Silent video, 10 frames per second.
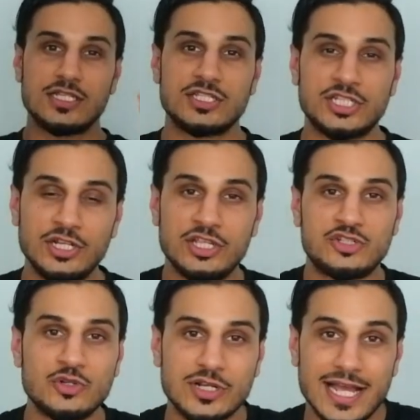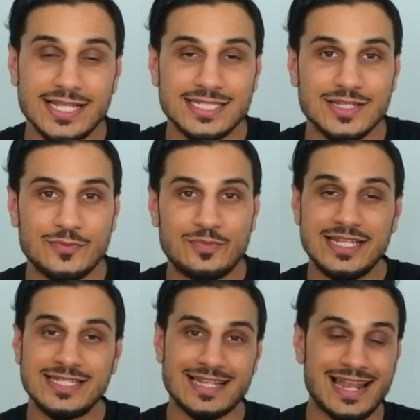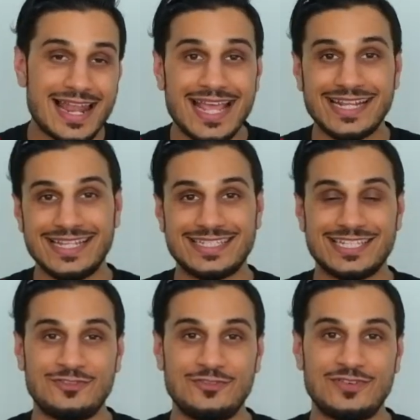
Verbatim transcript: So you know the drill guys, please like this if